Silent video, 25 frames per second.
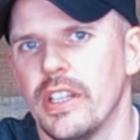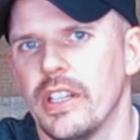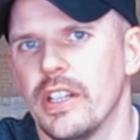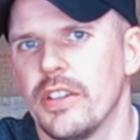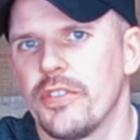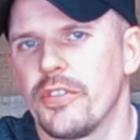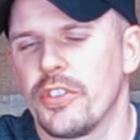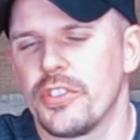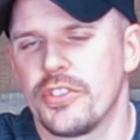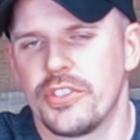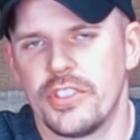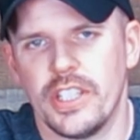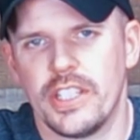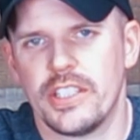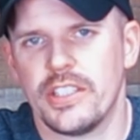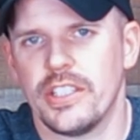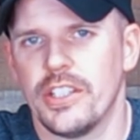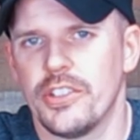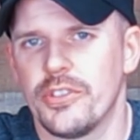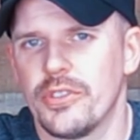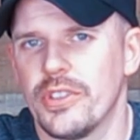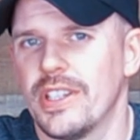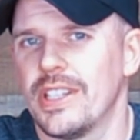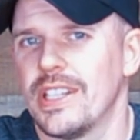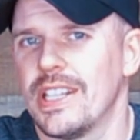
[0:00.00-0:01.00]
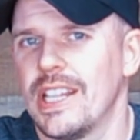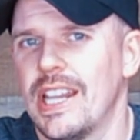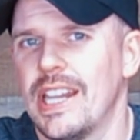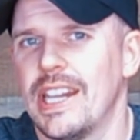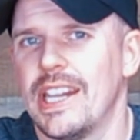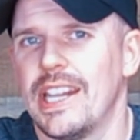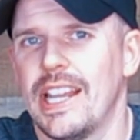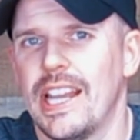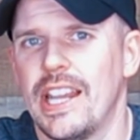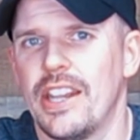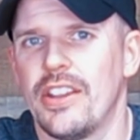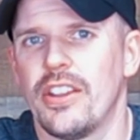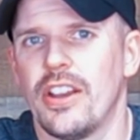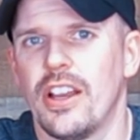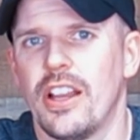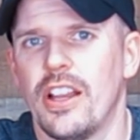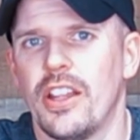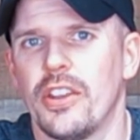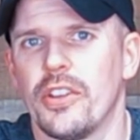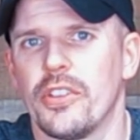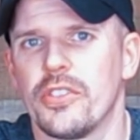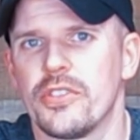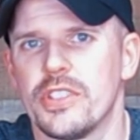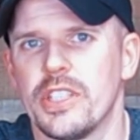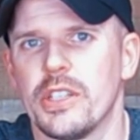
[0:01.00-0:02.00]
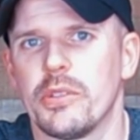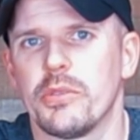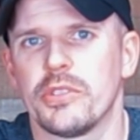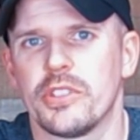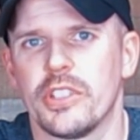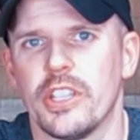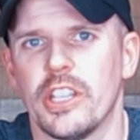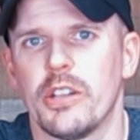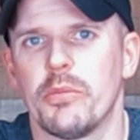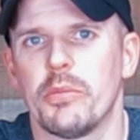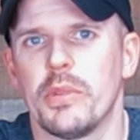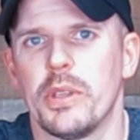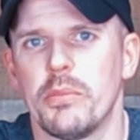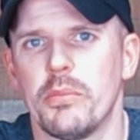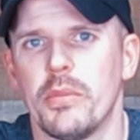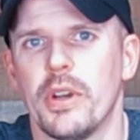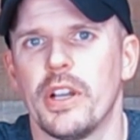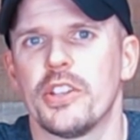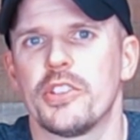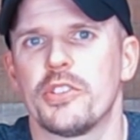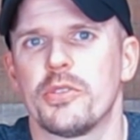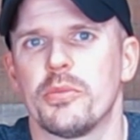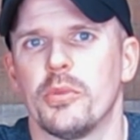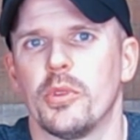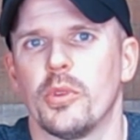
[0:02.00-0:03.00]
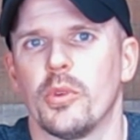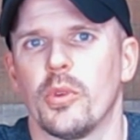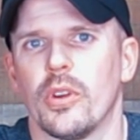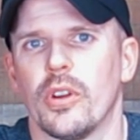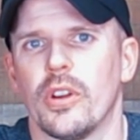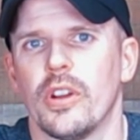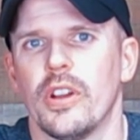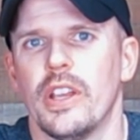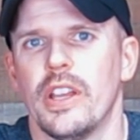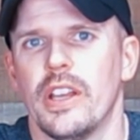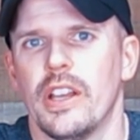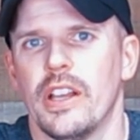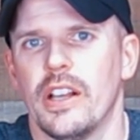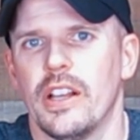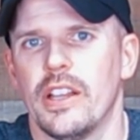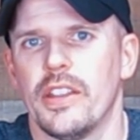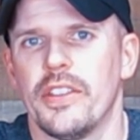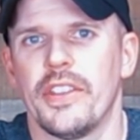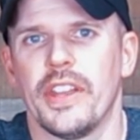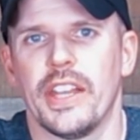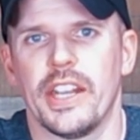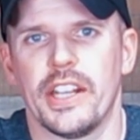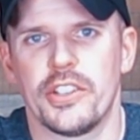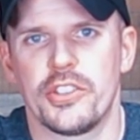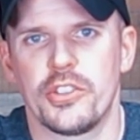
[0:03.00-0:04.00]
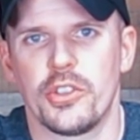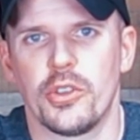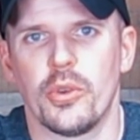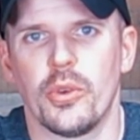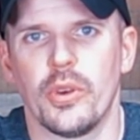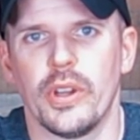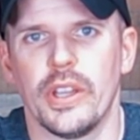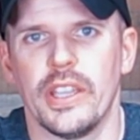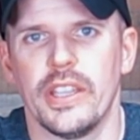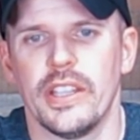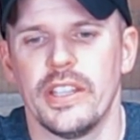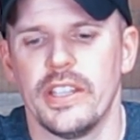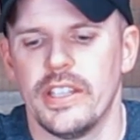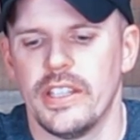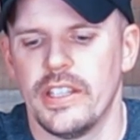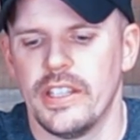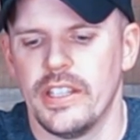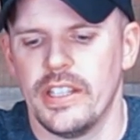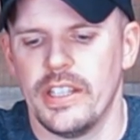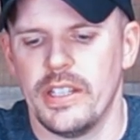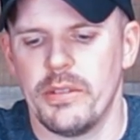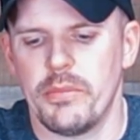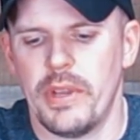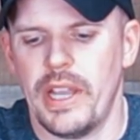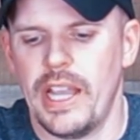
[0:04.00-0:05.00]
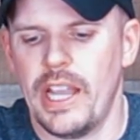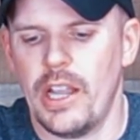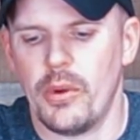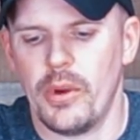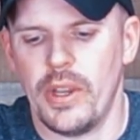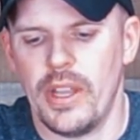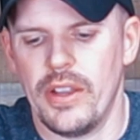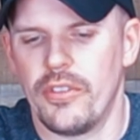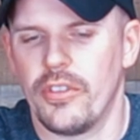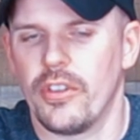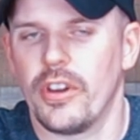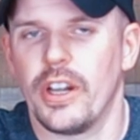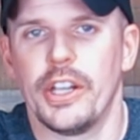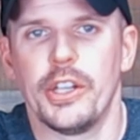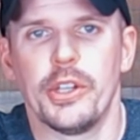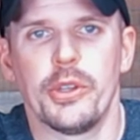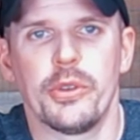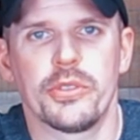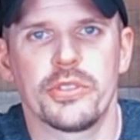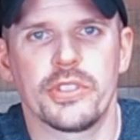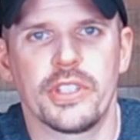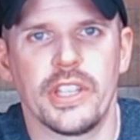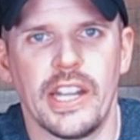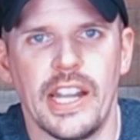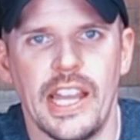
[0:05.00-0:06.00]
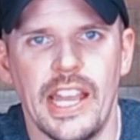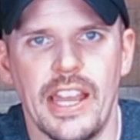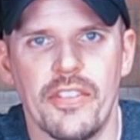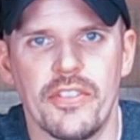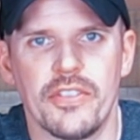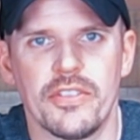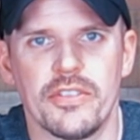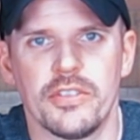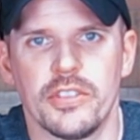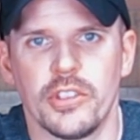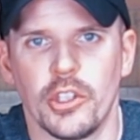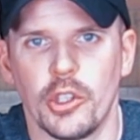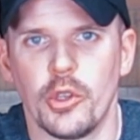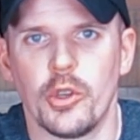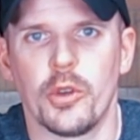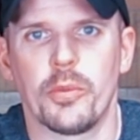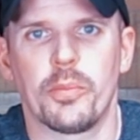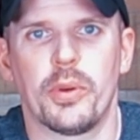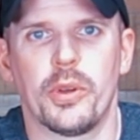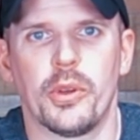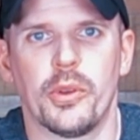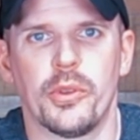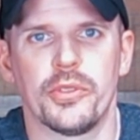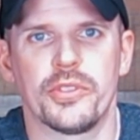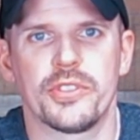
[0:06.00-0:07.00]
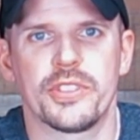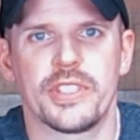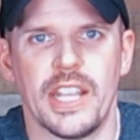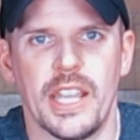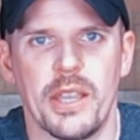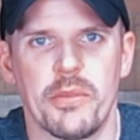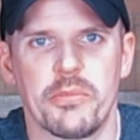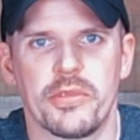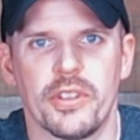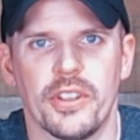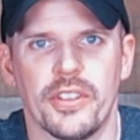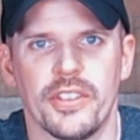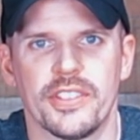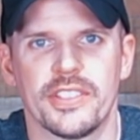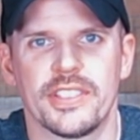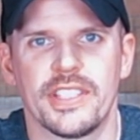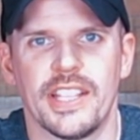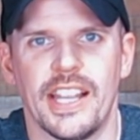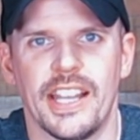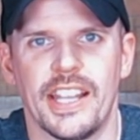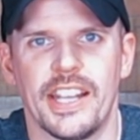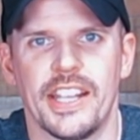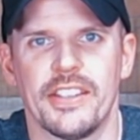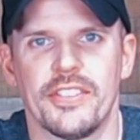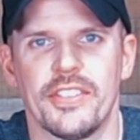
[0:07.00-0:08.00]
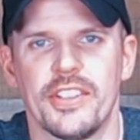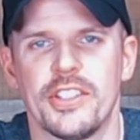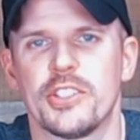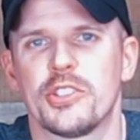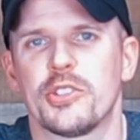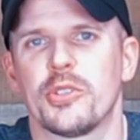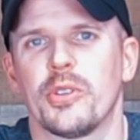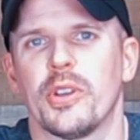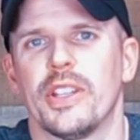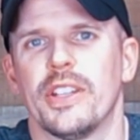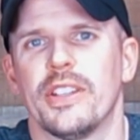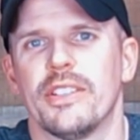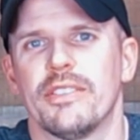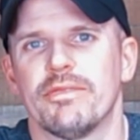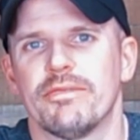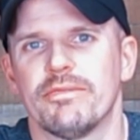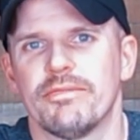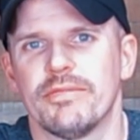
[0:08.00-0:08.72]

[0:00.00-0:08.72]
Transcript: for $699 that was going to be much more than a toy. However, I knew it was going to have LEUPOLD stamped on the side of it, so I